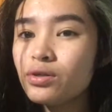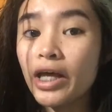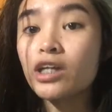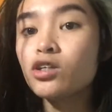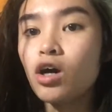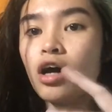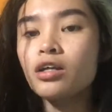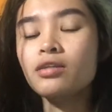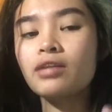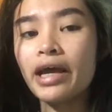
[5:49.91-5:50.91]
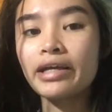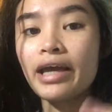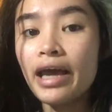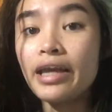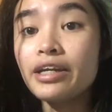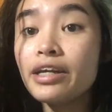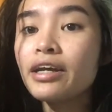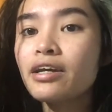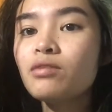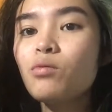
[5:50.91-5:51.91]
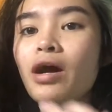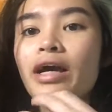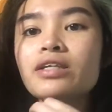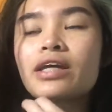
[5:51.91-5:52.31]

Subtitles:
like not like editing wise.